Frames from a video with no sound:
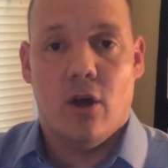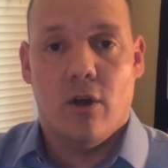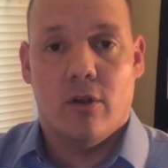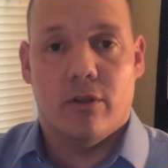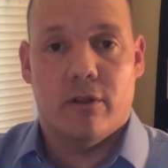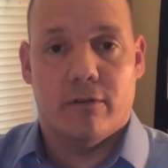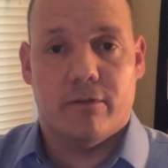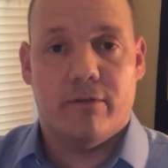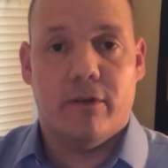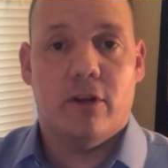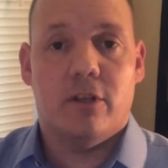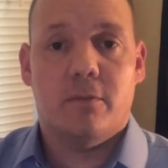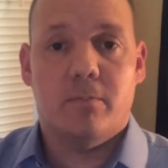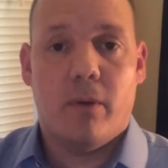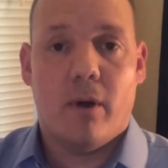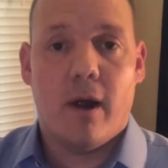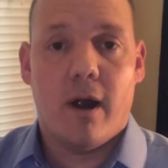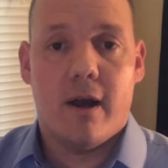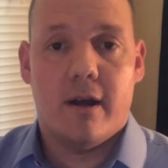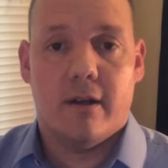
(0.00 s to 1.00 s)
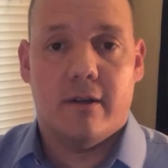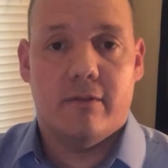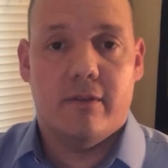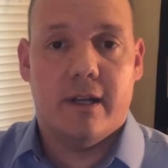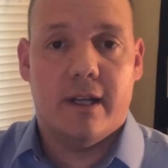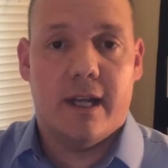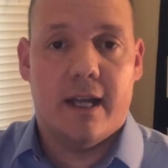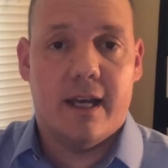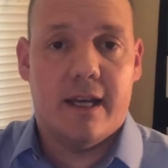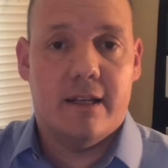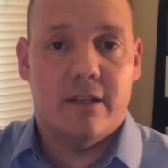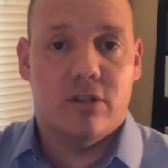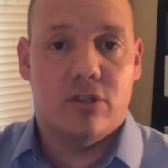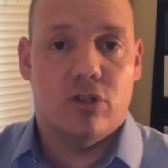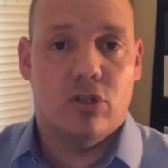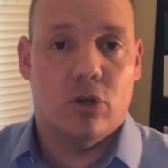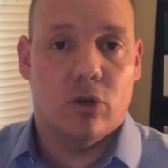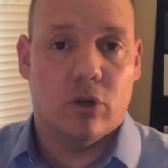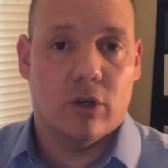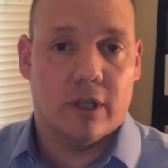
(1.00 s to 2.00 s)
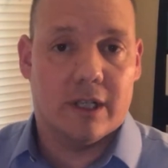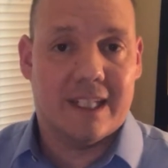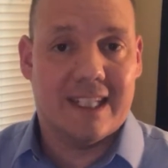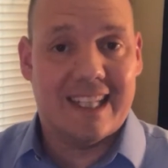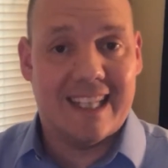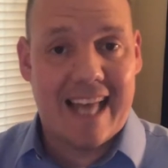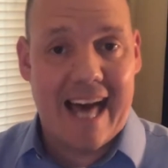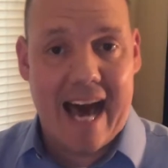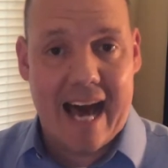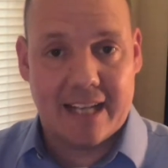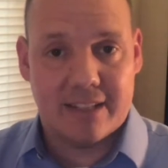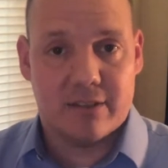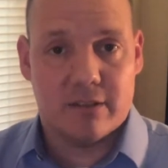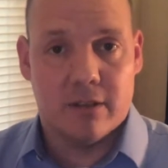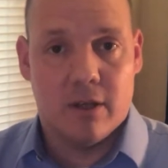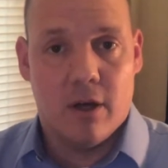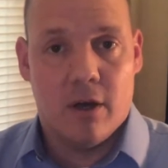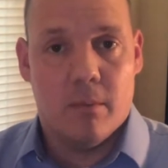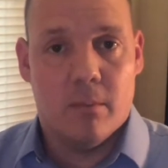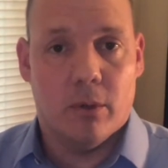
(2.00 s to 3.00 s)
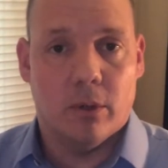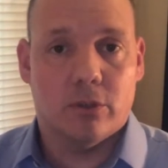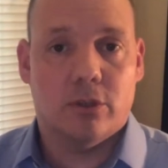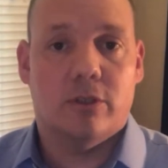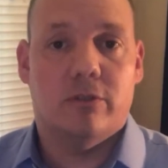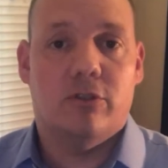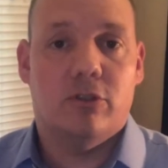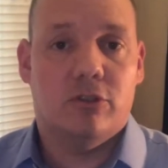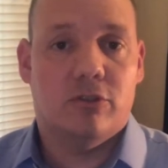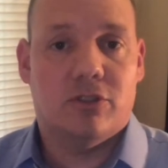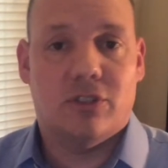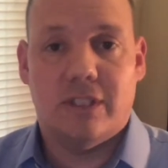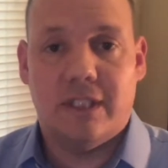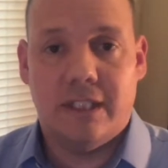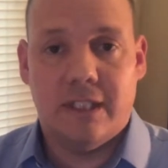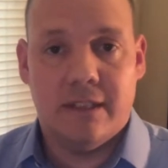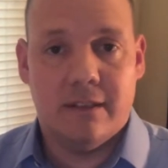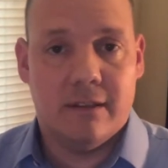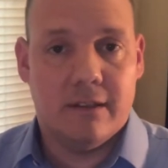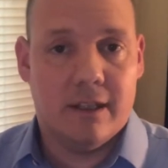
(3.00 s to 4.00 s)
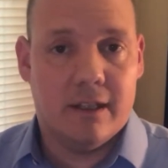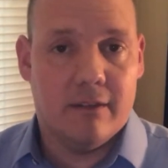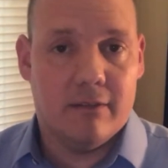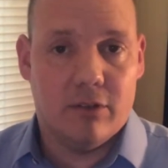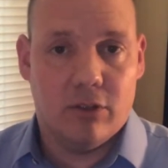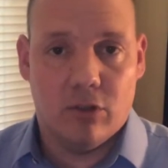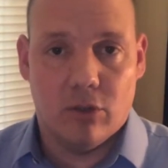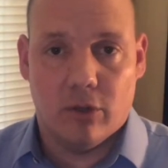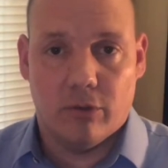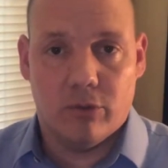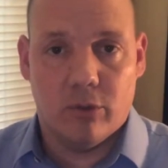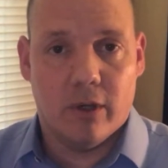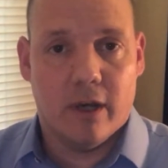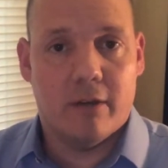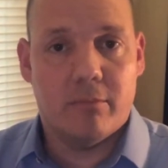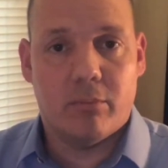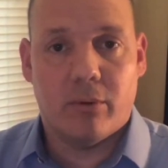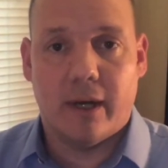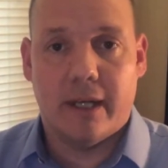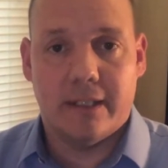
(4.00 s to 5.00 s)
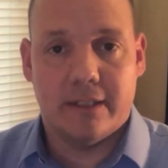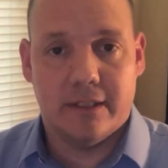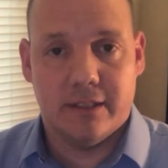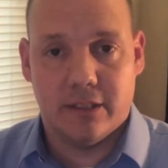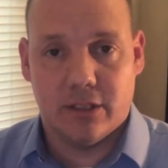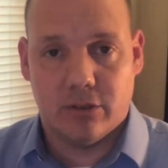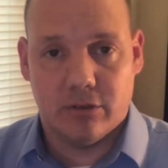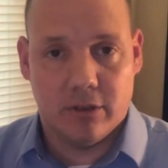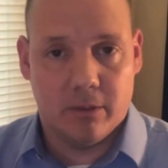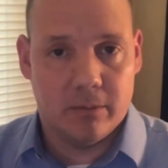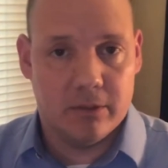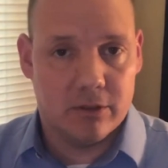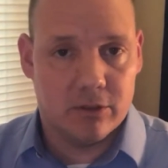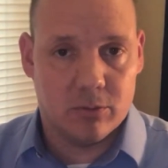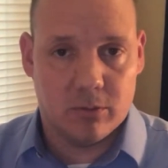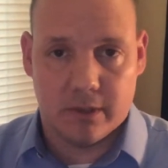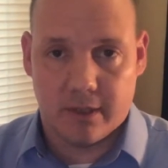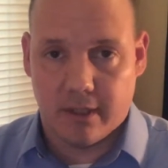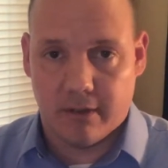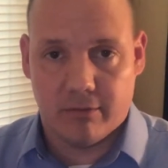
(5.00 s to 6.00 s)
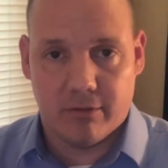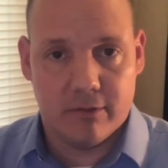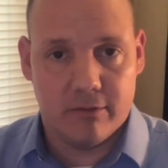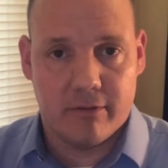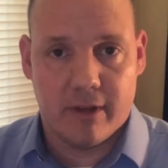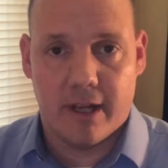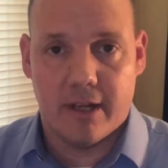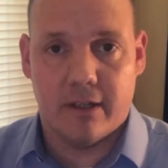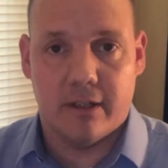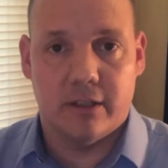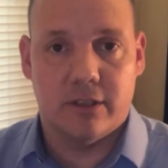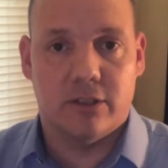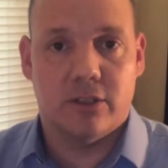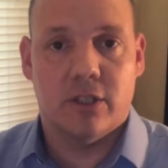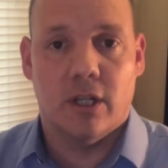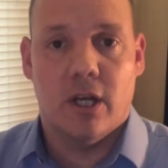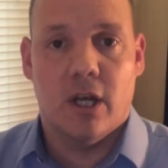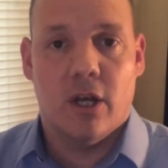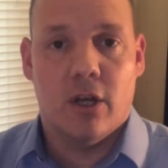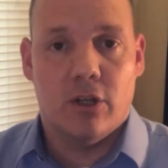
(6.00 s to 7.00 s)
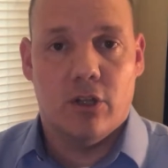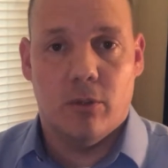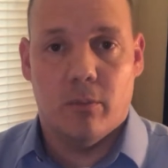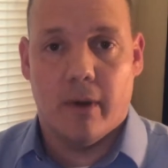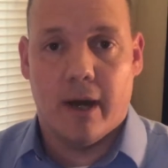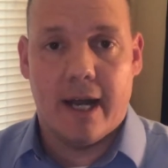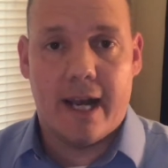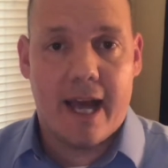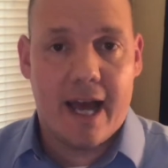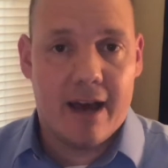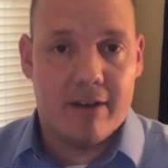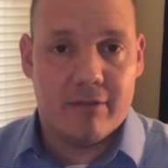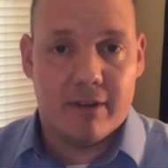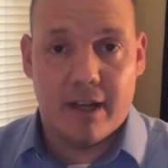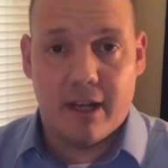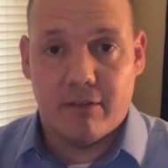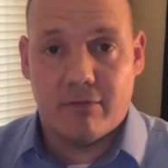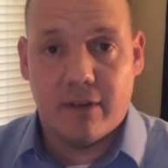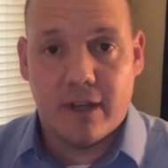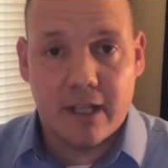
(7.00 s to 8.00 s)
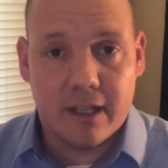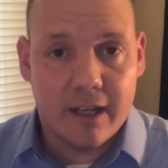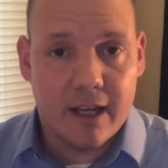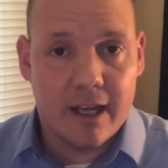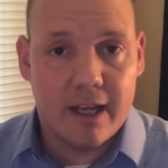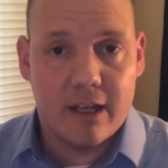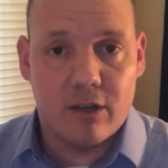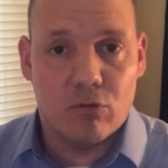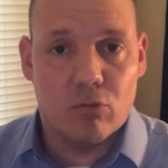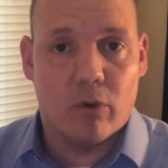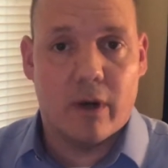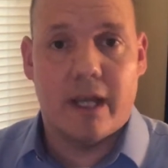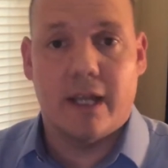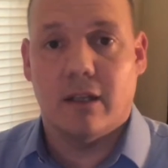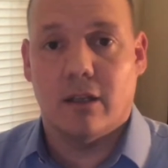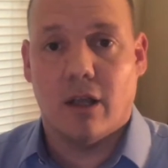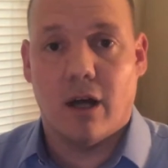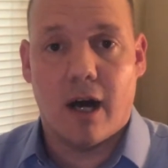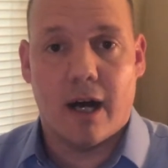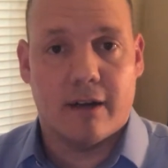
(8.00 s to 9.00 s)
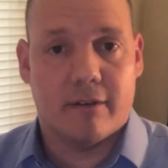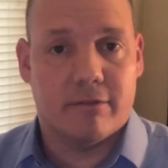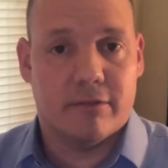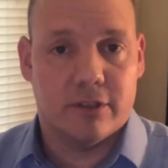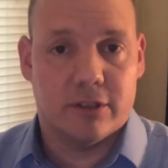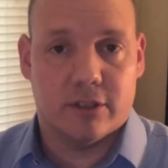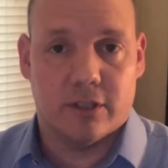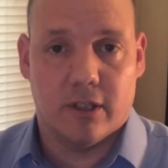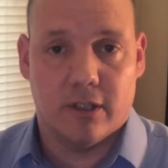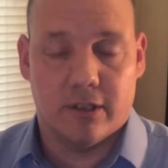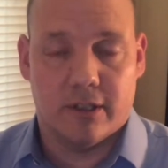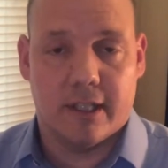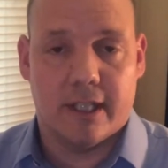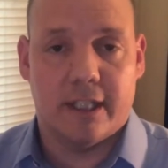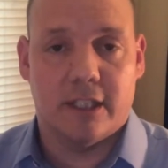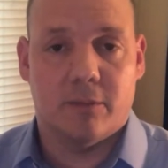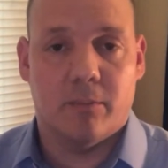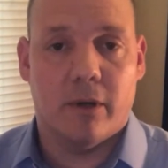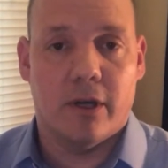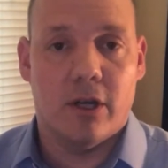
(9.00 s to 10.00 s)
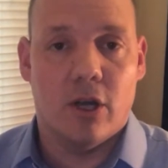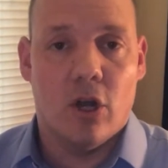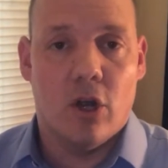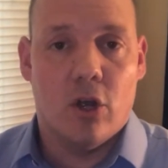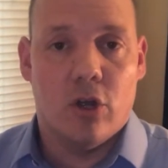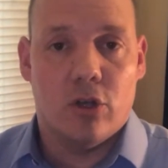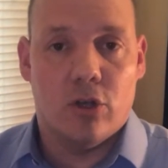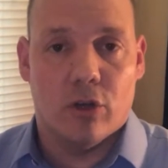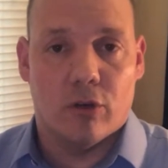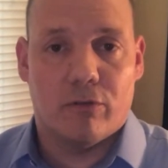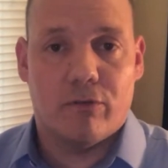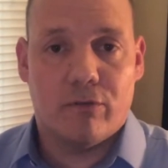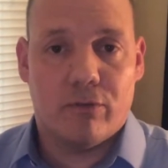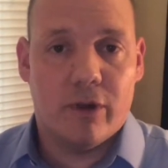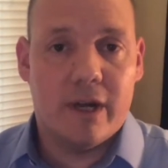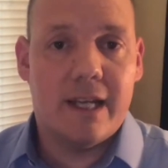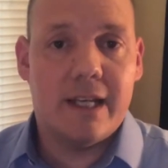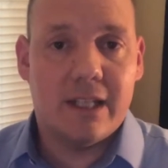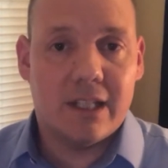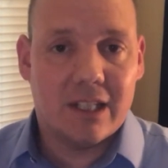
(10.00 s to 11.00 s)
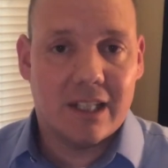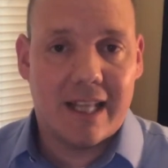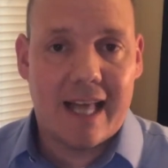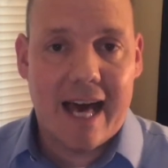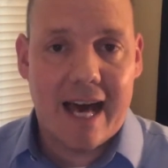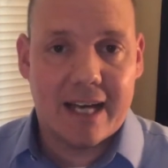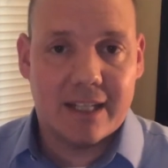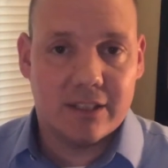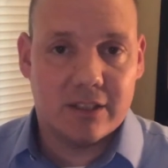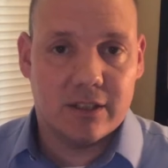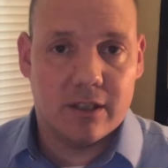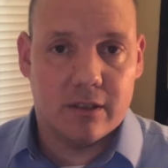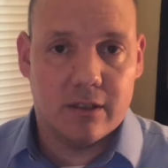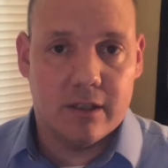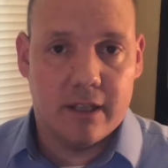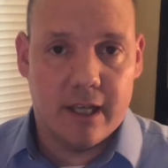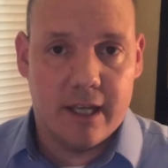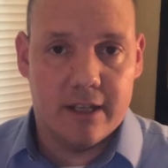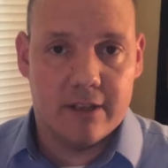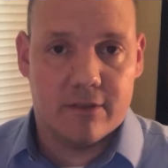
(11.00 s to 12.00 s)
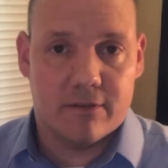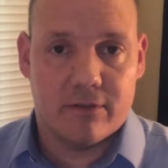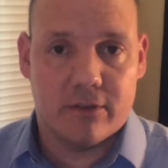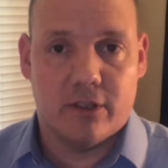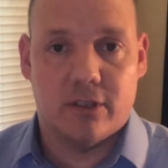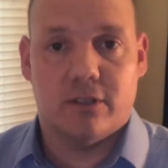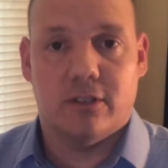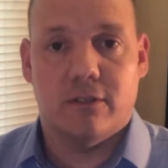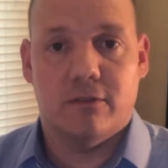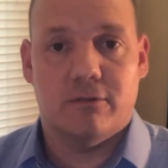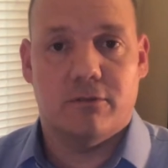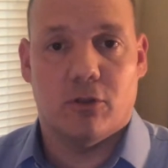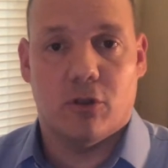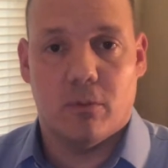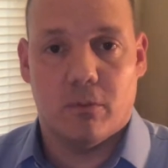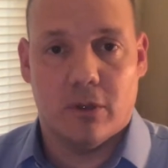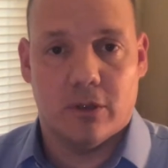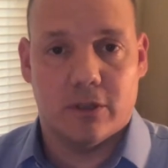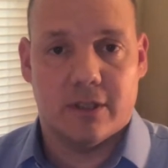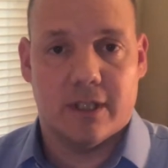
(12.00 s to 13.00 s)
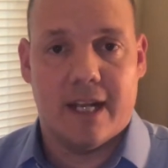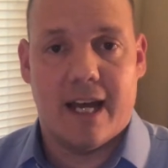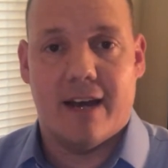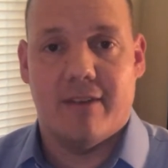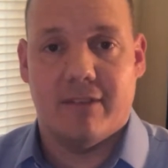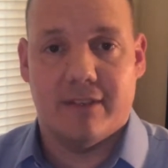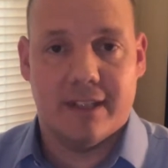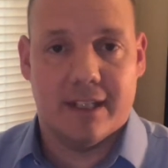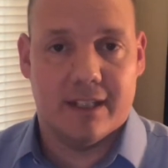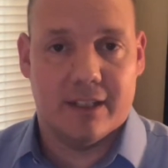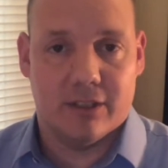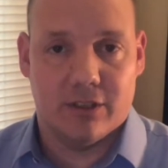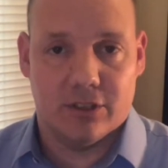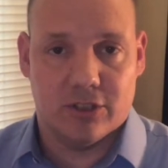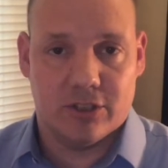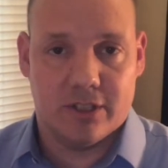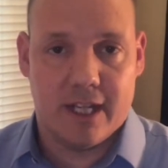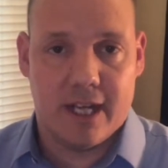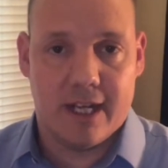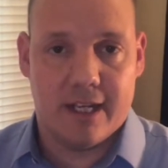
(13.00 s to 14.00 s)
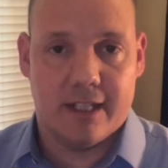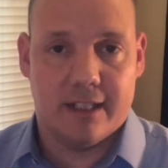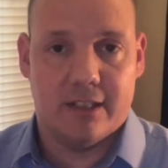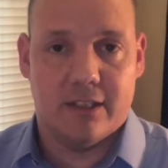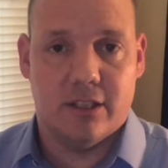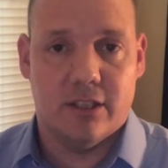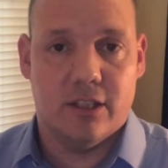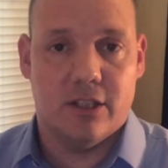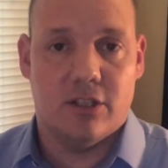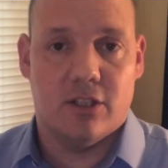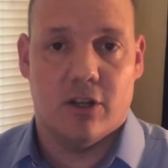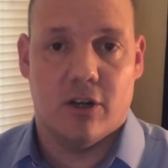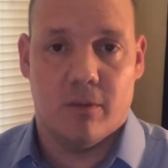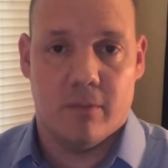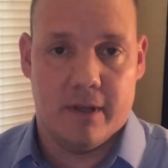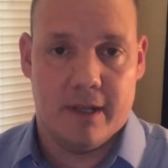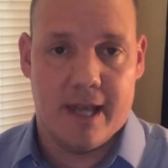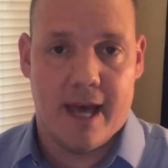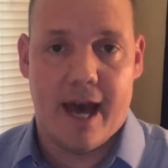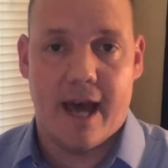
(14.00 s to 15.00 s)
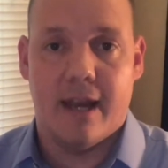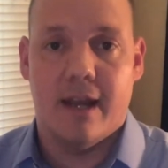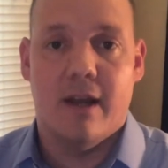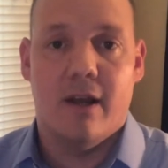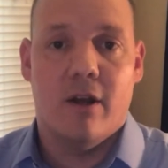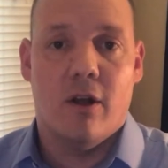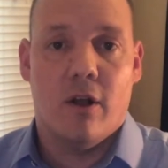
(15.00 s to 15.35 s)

The first part of it is your class. Most of you have seen, if you have pricing agreements with different vendors, you might have an FAK rate lock for certain things, but your freight class is first and foremost in having that understanding to determine that.